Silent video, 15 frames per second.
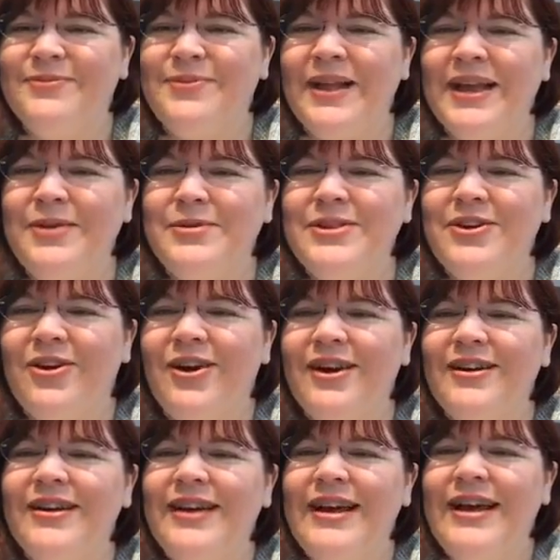playing with
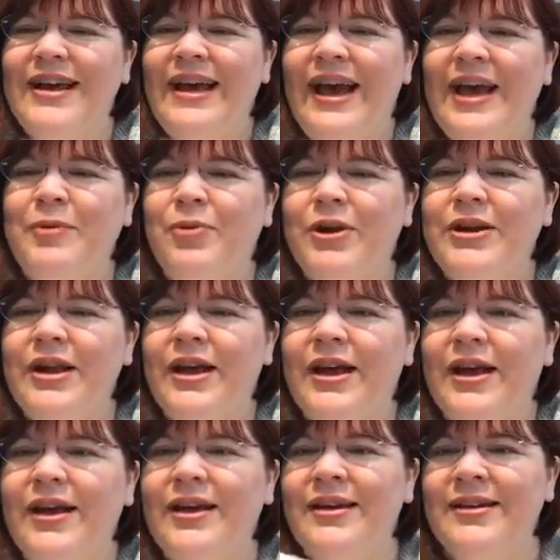yarn. Hey,
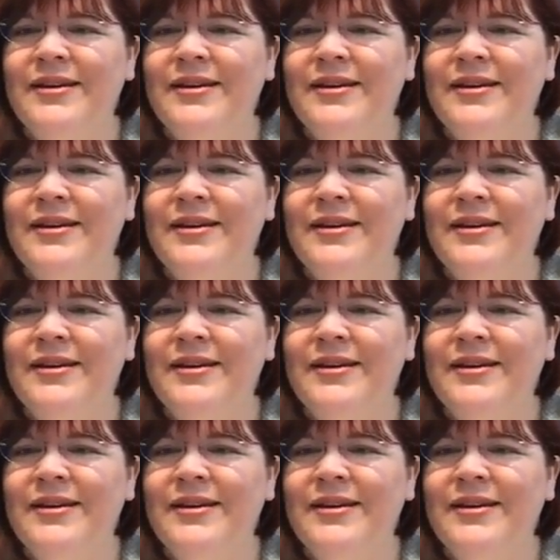Brenda.